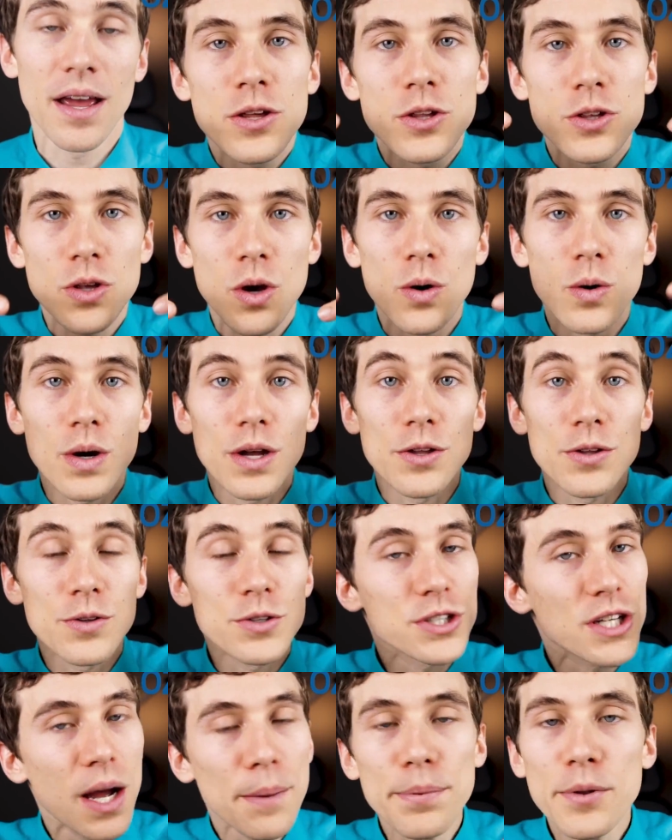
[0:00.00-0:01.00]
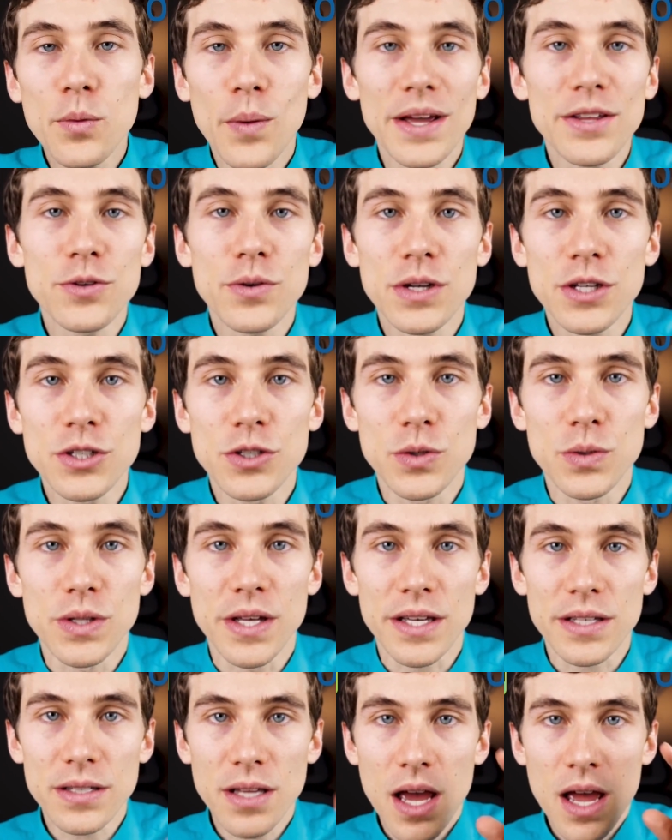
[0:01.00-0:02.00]
So there's a couple of ways you can do
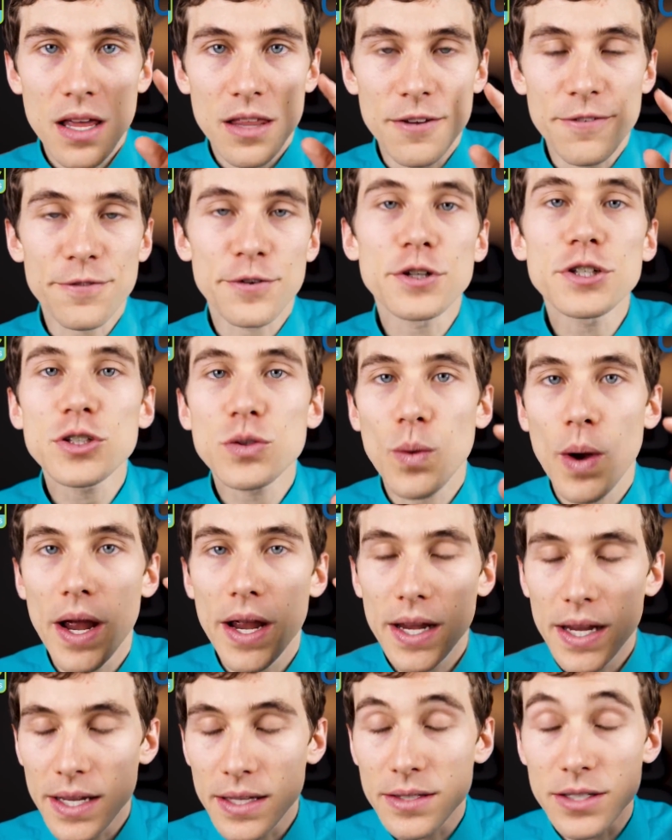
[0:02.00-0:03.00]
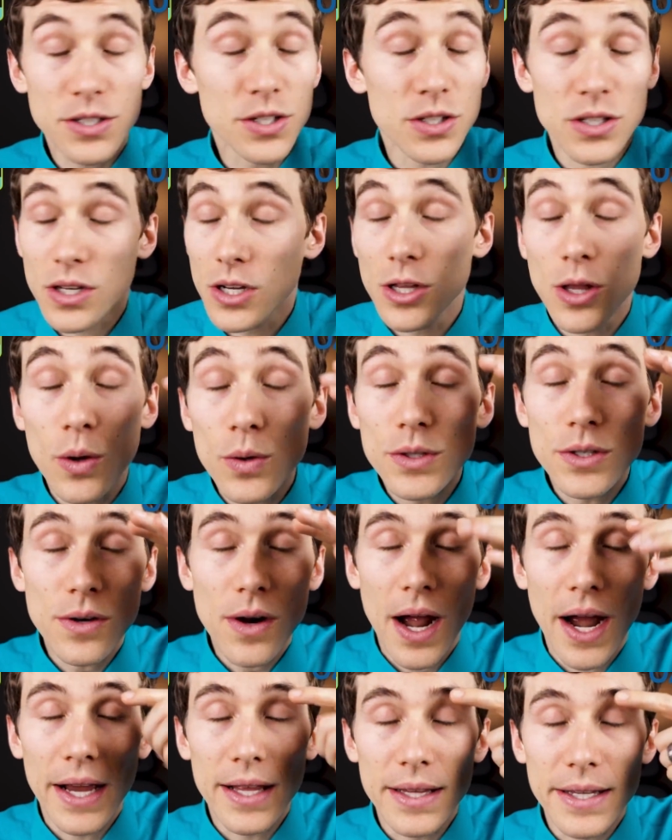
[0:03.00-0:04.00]
this. The first way is just close
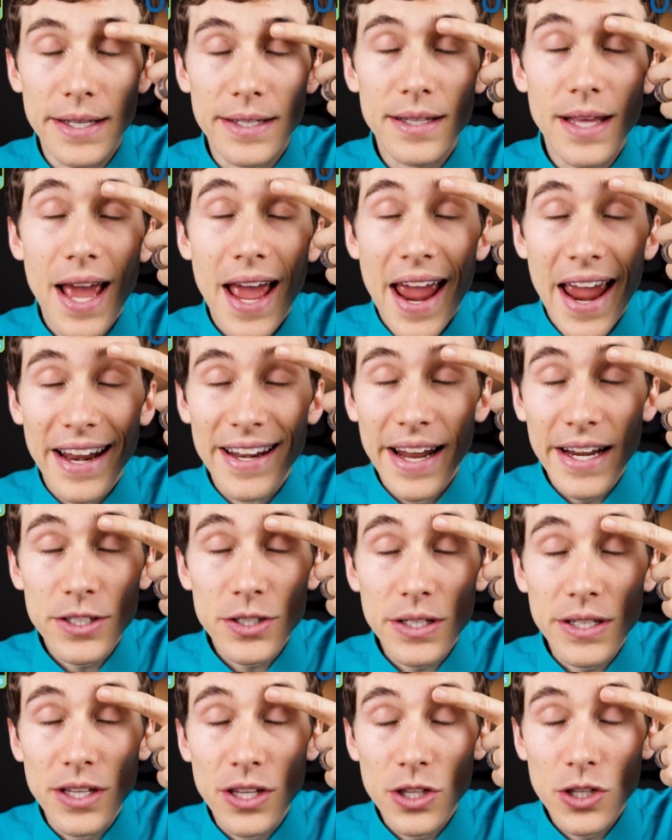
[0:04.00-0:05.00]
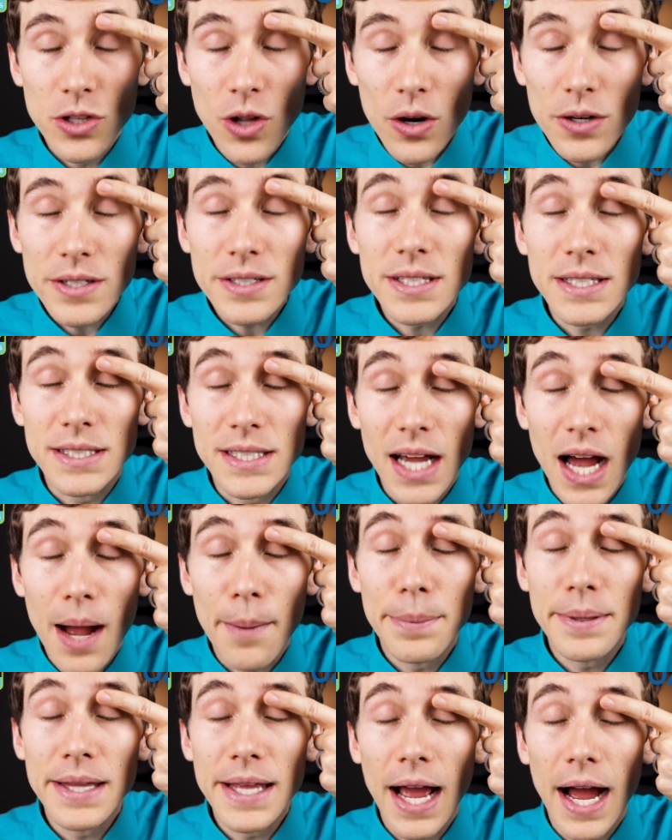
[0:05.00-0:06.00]
your eyelids and actually start at the
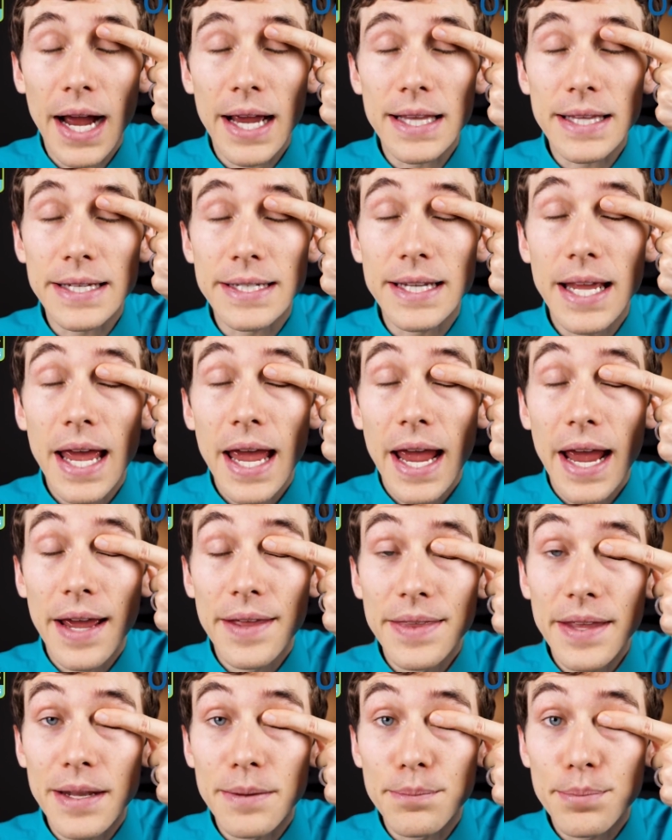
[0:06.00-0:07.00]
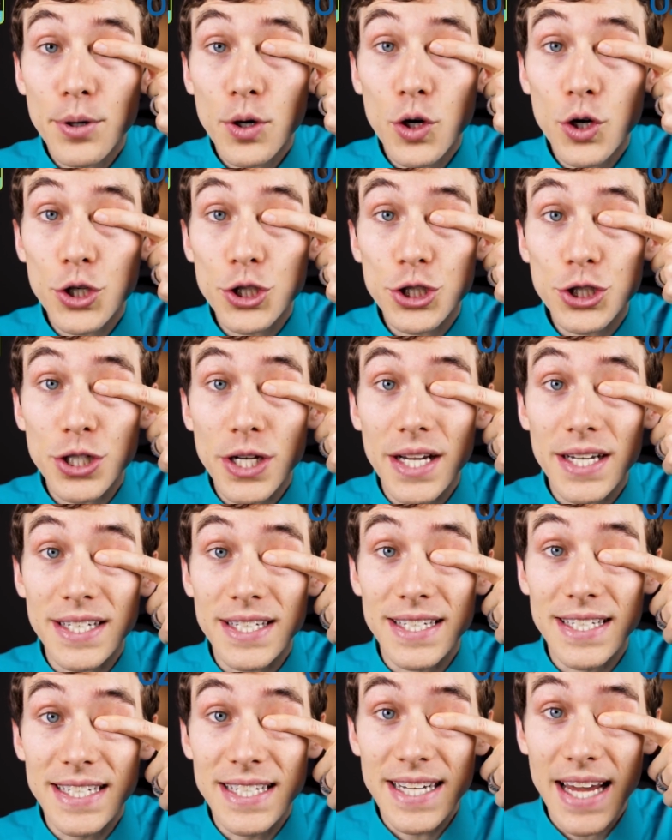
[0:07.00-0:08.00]
top of the eyelid and then push
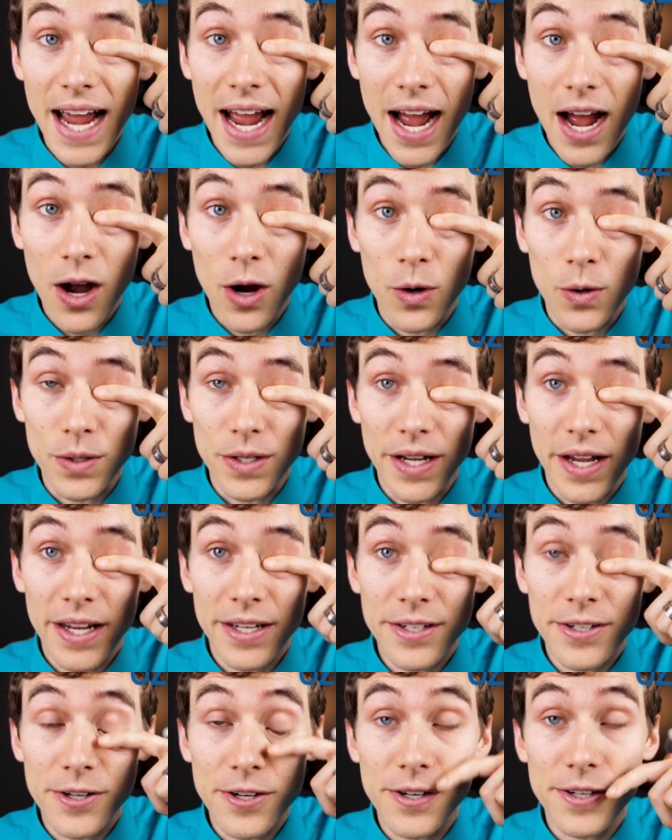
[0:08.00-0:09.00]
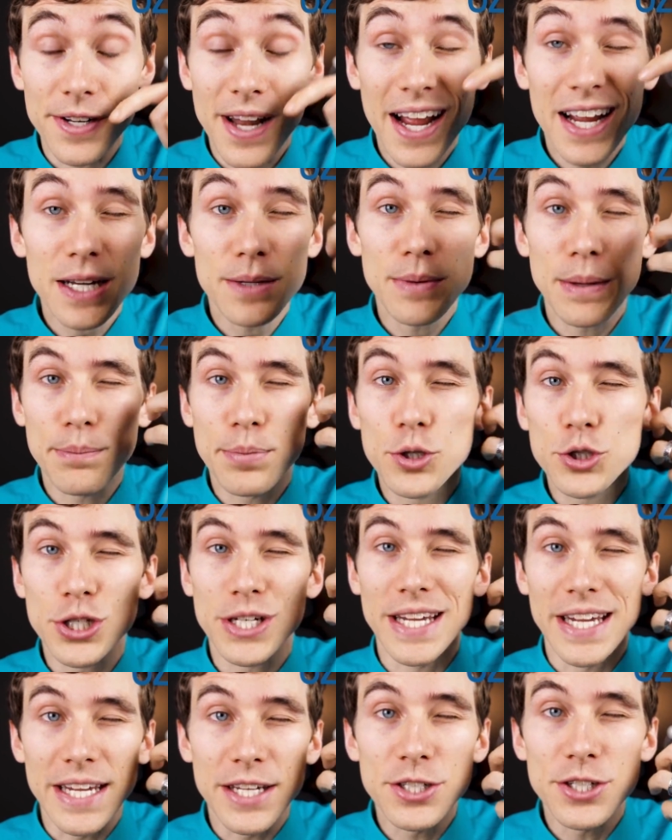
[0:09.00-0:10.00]
down. And you're not going to be
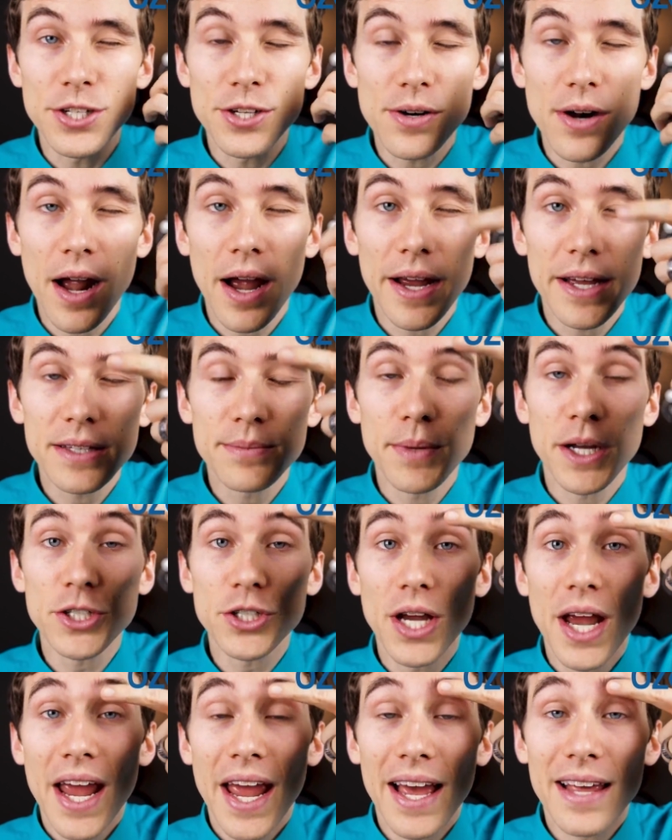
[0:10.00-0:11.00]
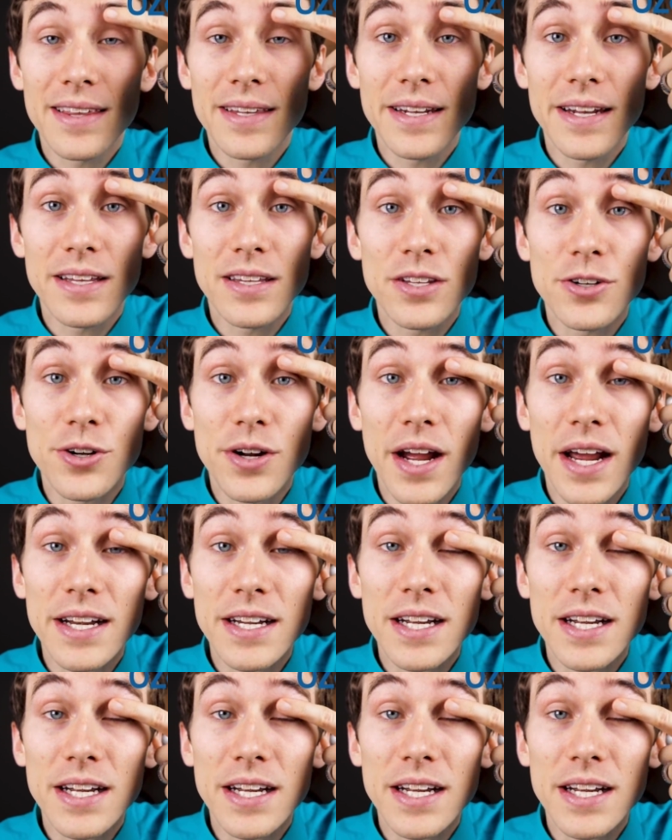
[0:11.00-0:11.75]
pushing into your eye as much as it is you're